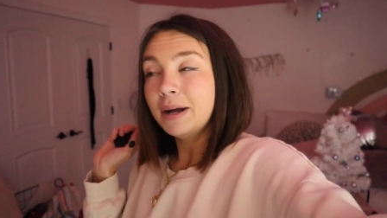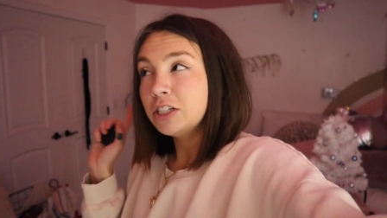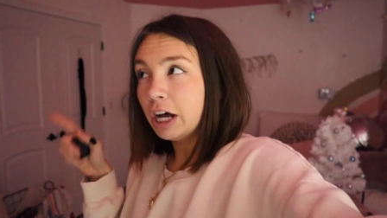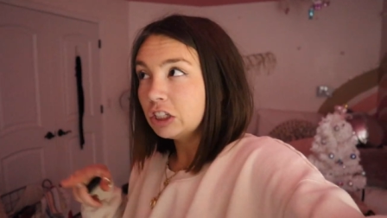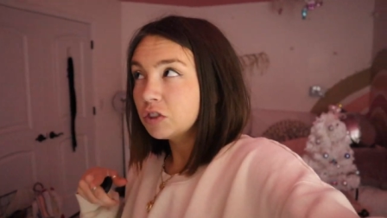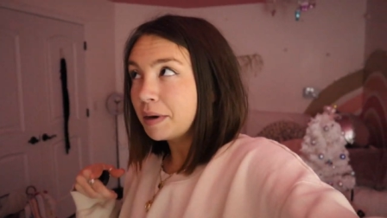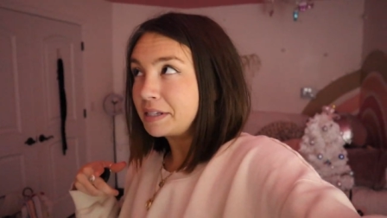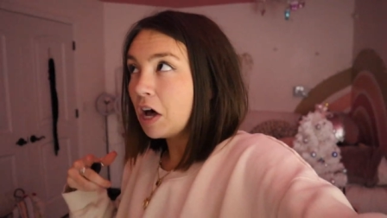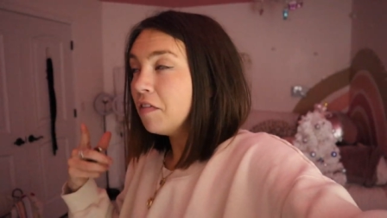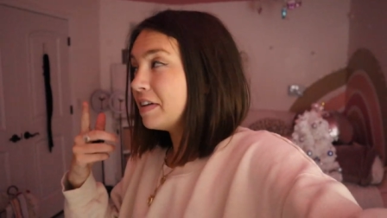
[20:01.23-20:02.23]
My challenge for
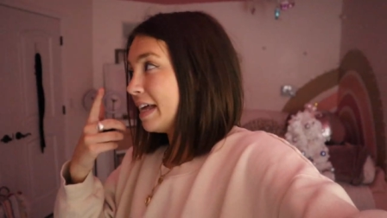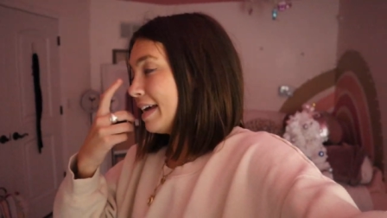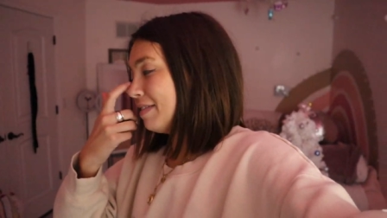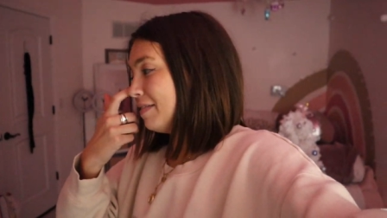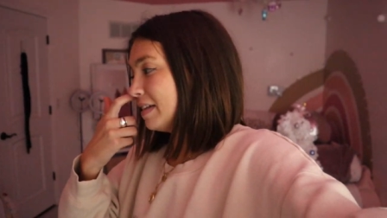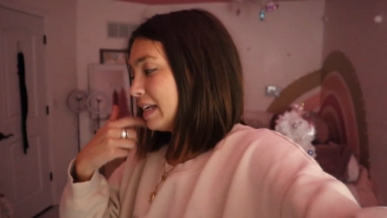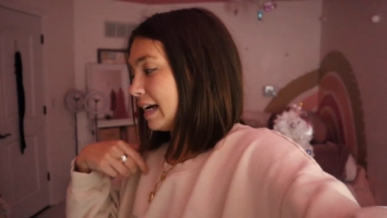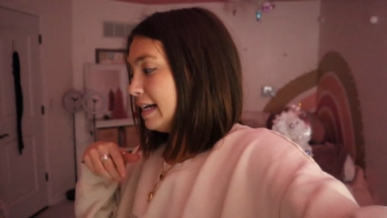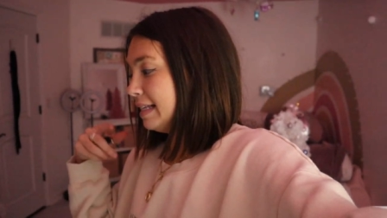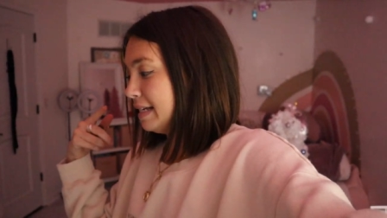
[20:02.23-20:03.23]
myself is that even if it's
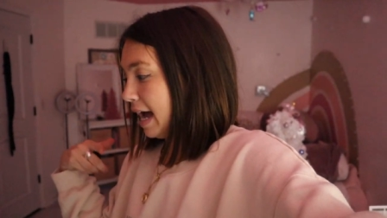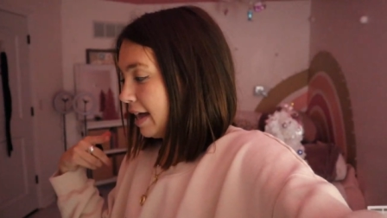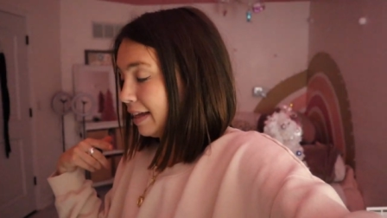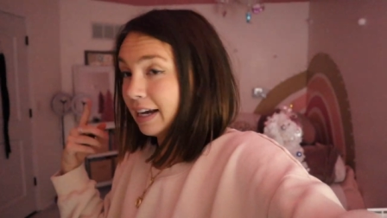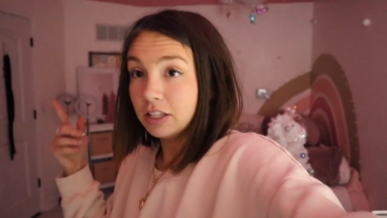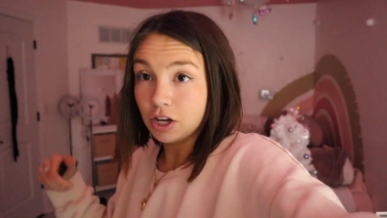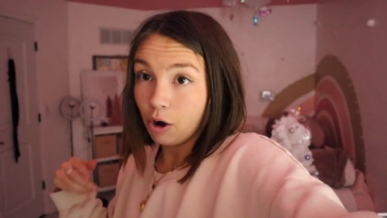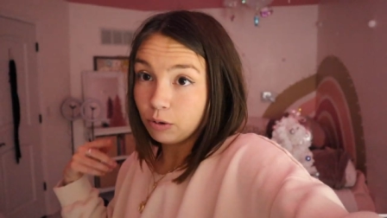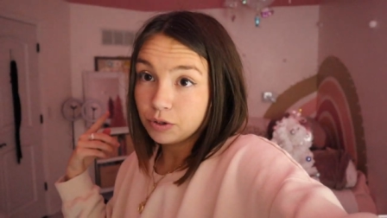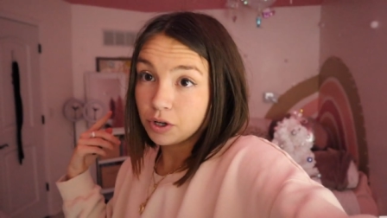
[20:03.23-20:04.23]
like a day that I
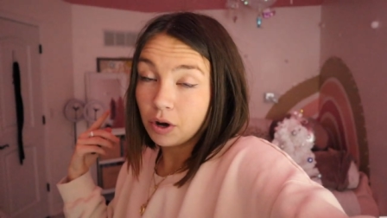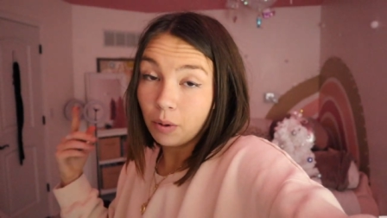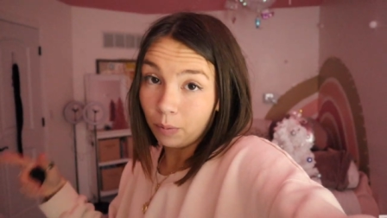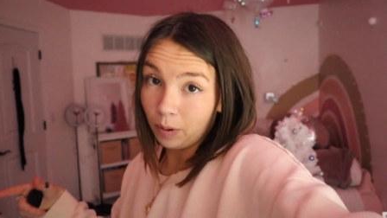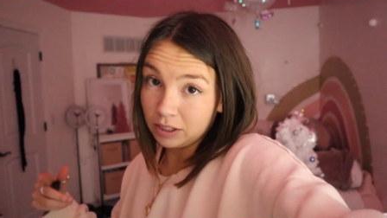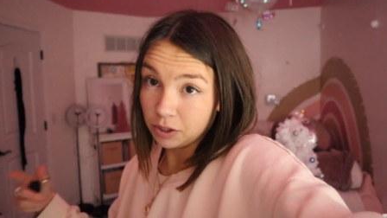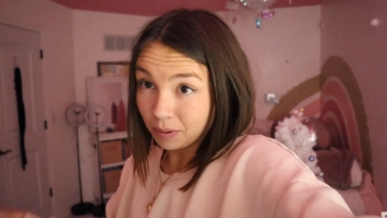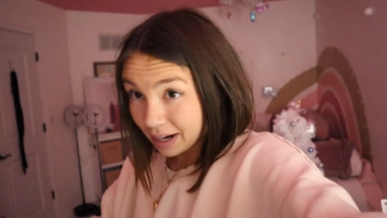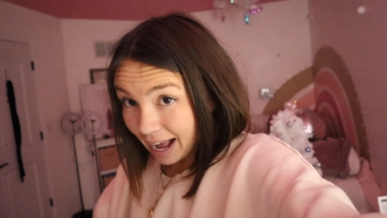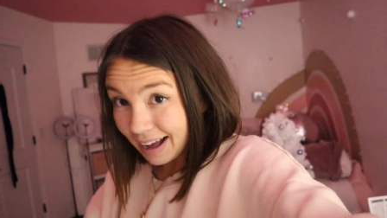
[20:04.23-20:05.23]
don't want to
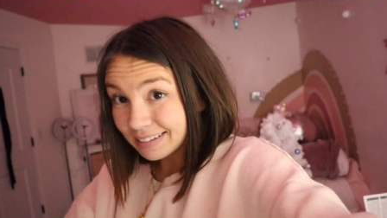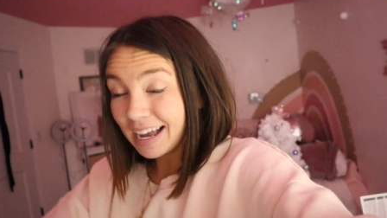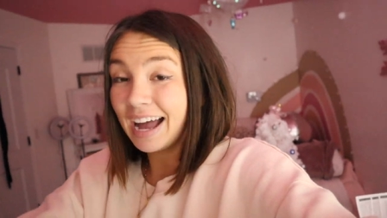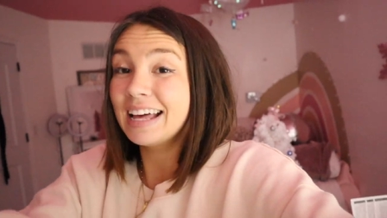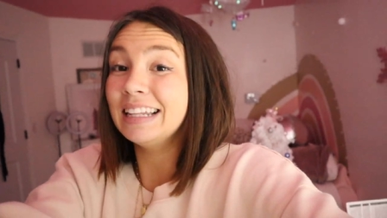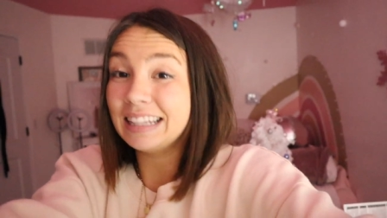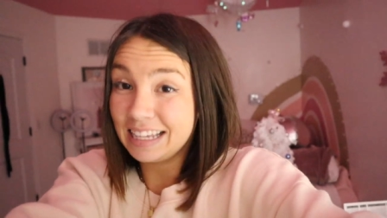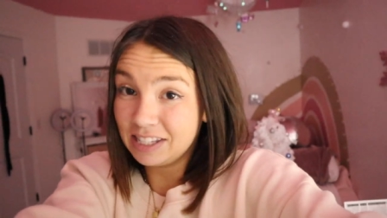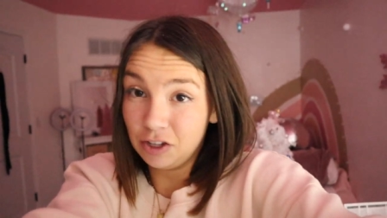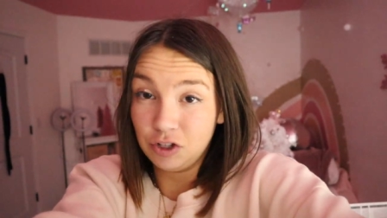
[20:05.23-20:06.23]
work out, I at
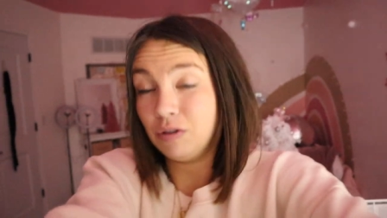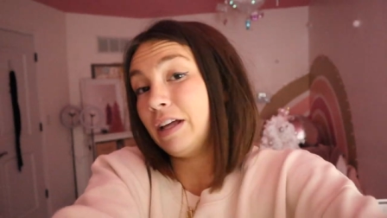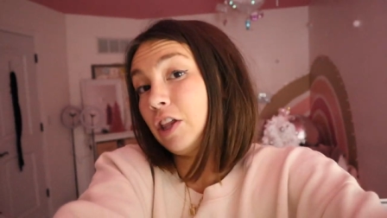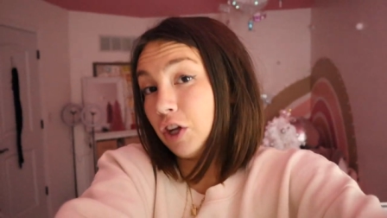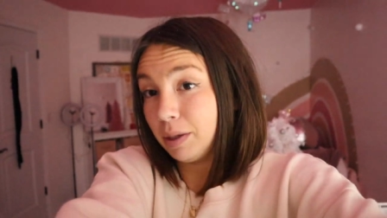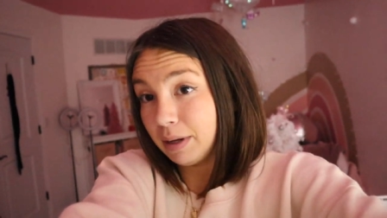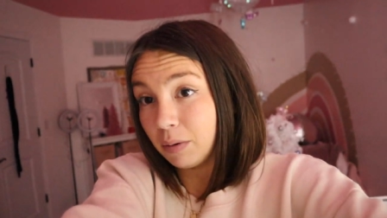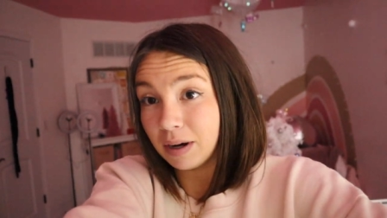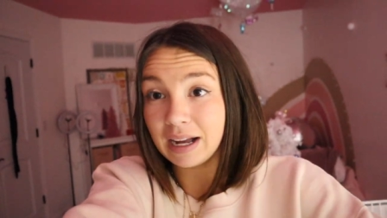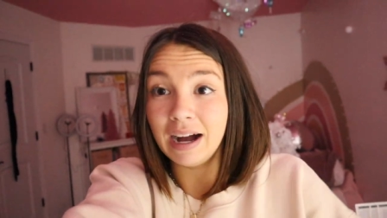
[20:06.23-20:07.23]
least do like a 30
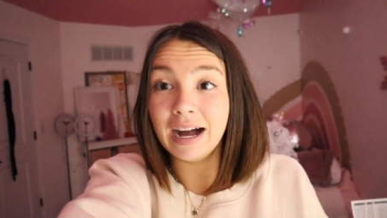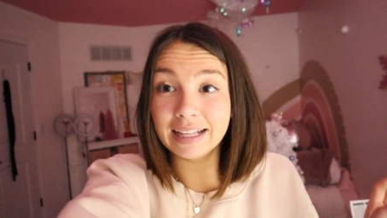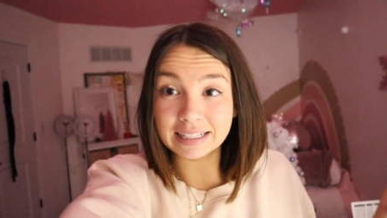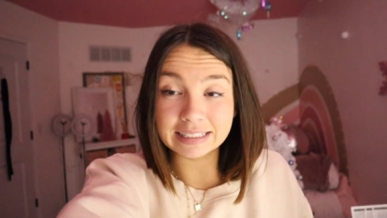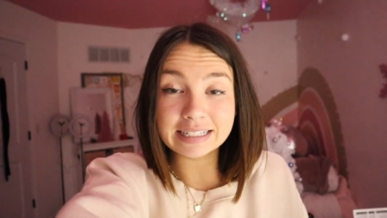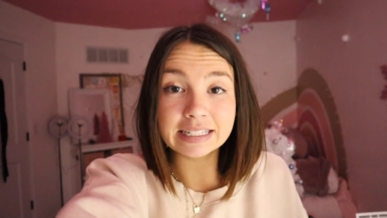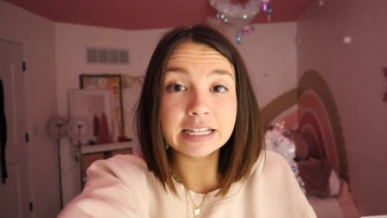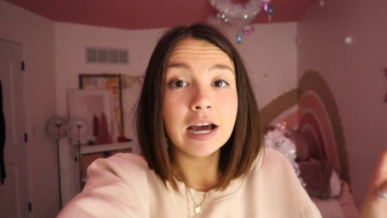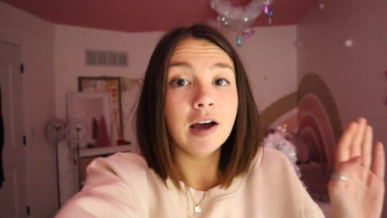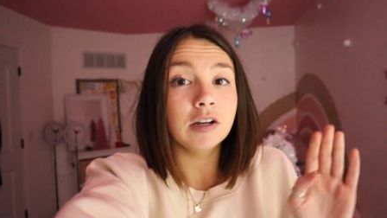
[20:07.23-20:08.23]
minute workout at the least.